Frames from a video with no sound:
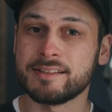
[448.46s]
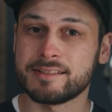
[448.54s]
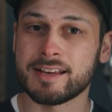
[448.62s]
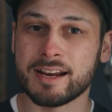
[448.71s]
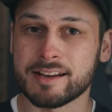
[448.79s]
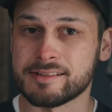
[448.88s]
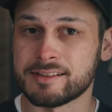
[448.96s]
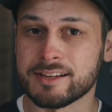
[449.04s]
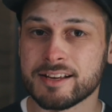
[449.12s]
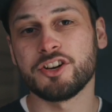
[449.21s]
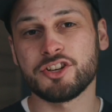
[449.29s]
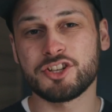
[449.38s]
seconds.
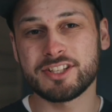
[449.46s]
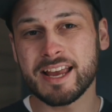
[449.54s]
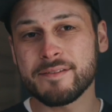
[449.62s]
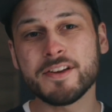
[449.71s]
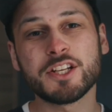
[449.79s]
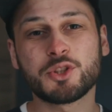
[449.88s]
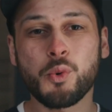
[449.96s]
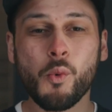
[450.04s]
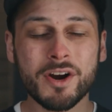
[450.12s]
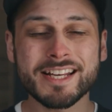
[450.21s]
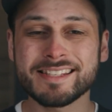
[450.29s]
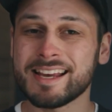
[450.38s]
You're saving 20